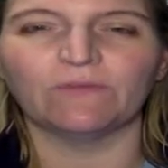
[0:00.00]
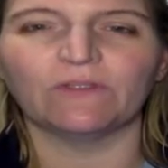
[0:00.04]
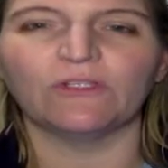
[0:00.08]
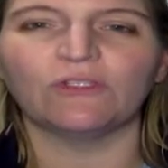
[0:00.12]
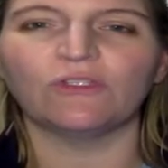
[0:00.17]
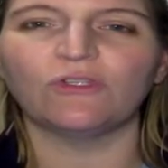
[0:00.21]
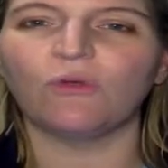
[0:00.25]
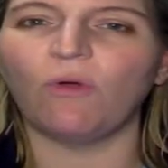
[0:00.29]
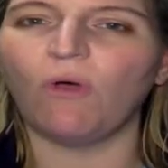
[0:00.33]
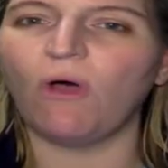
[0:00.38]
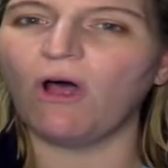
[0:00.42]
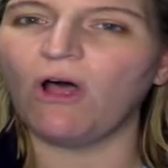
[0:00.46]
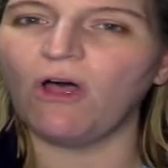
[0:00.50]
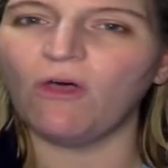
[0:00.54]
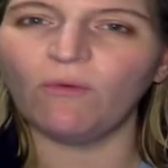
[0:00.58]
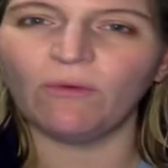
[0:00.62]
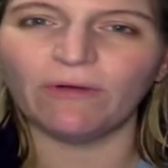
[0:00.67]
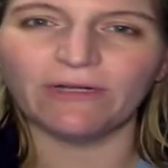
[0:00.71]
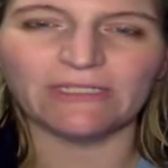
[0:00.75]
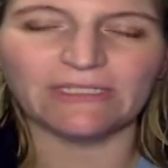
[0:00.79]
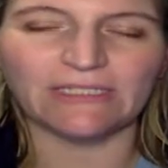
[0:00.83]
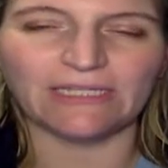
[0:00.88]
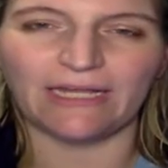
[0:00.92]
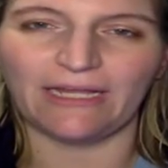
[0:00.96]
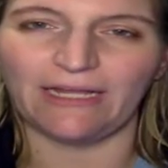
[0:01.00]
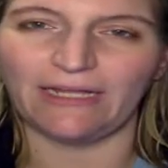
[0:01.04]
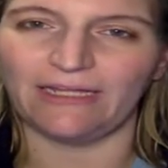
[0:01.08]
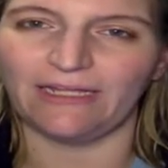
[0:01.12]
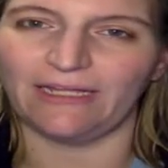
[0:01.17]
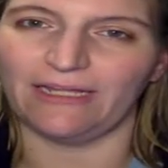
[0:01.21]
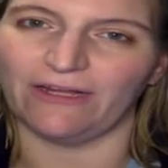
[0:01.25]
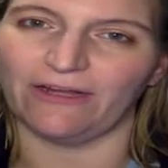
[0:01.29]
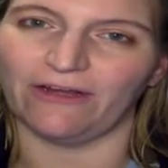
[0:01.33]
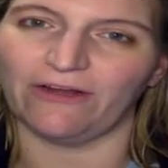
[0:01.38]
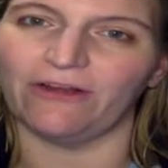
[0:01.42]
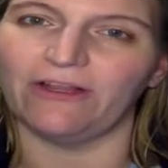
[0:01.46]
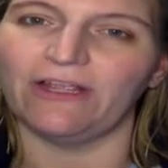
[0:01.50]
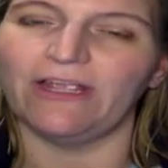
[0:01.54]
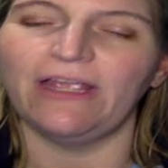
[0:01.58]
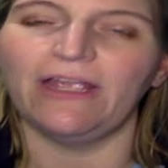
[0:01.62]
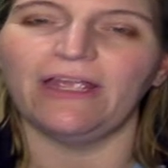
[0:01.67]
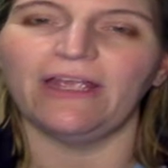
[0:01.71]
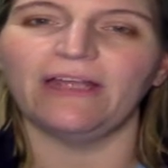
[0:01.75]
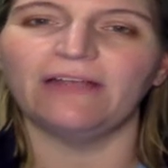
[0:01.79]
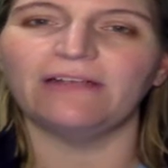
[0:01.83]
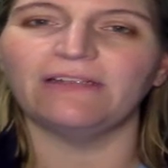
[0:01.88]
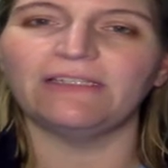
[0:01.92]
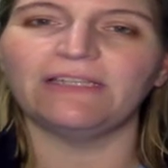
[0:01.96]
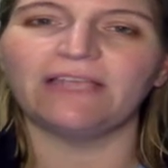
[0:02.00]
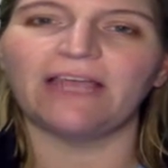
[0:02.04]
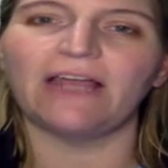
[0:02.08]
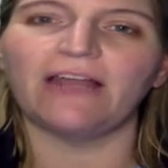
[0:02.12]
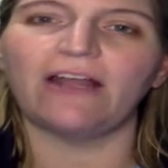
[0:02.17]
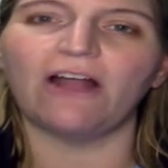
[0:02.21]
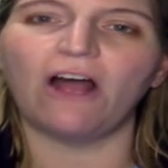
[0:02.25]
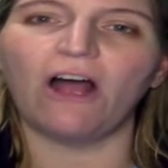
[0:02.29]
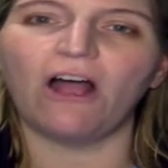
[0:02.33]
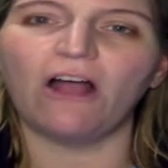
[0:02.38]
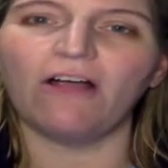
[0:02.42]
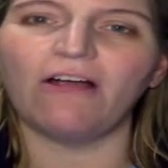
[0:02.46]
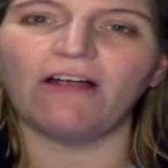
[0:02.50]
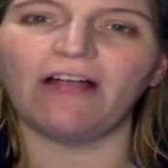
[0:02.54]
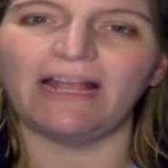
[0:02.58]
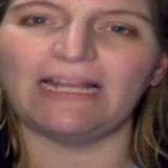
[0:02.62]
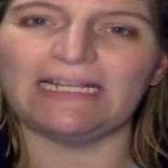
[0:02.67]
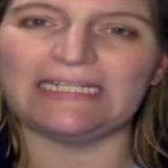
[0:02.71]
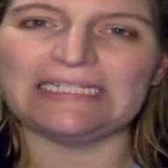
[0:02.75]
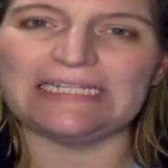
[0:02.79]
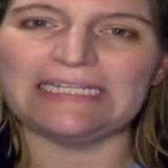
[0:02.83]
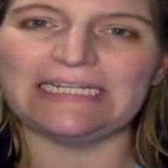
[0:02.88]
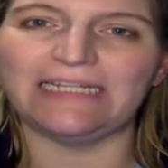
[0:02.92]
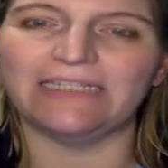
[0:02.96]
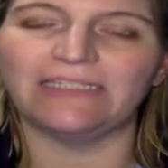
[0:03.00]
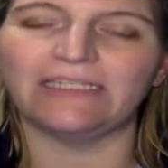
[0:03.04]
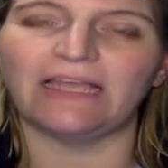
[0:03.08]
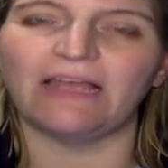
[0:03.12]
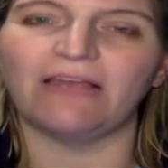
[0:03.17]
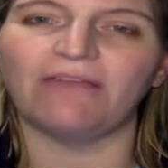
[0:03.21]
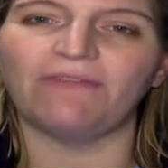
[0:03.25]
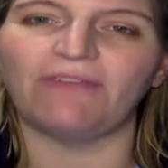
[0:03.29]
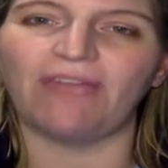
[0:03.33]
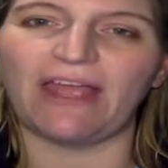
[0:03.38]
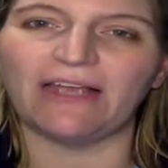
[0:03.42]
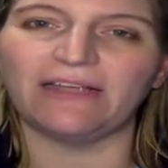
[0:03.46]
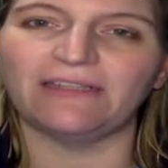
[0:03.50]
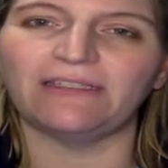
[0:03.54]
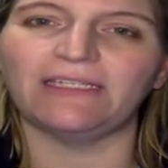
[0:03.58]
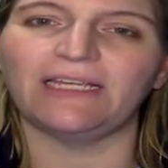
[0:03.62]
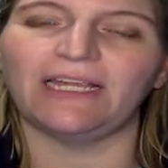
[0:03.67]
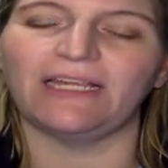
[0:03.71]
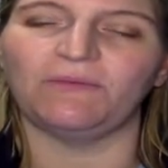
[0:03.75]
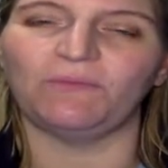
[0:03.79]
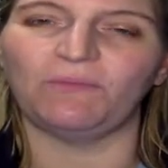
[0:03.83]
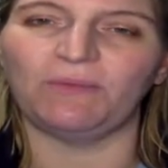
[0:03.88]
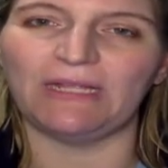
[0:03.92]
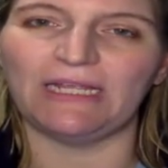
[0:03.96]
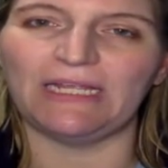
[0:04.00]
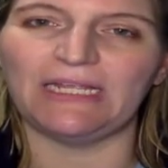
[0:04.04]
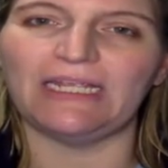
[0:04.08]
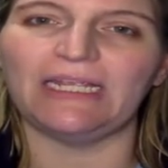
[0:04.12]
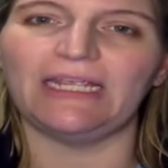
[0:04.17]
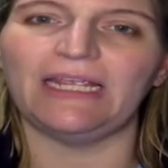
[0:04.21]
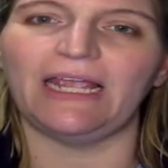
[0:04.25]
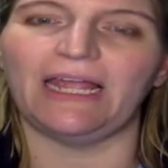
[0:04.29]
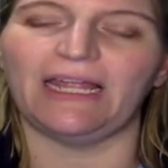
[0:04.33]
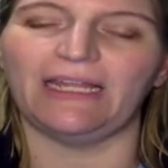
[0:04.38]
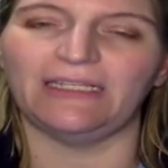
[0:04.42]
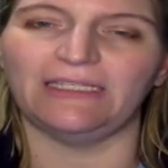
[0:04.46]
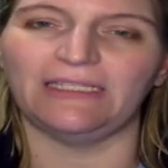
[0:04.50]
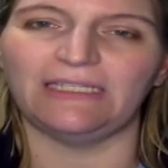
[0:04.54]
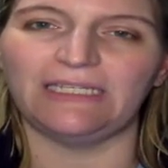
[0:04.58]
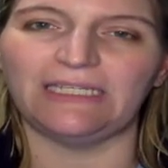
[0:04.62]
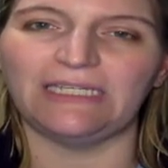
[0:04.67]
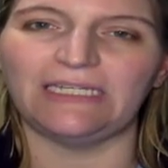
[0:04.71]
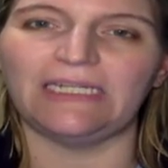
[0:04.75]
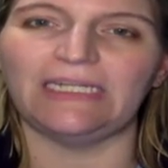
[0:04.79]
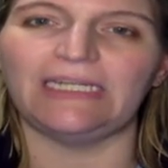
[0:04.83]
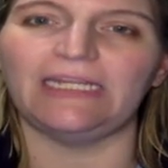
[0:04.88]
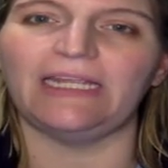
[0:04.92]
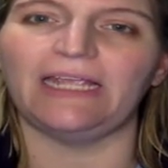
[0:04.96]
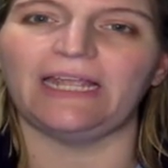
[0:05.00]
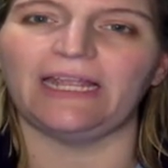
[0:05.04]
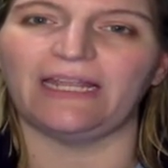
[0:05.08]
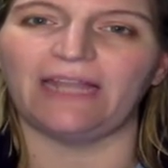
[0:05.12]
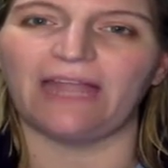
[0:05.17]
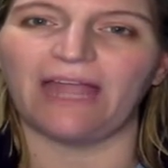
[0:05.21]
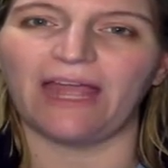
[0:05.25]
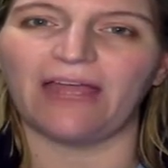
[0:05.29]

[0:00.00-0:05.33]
So all we're saying here is that our ideas of S and P and D and